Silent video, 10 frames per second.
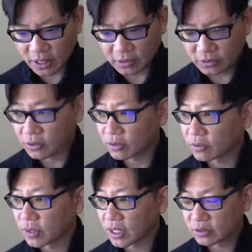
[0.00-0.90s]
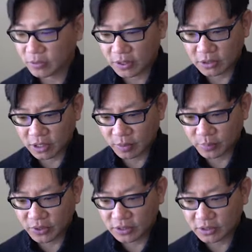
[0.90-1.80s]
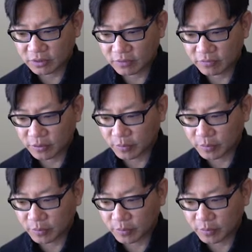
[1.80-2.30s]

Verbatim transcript: 830 watts while it's in operation for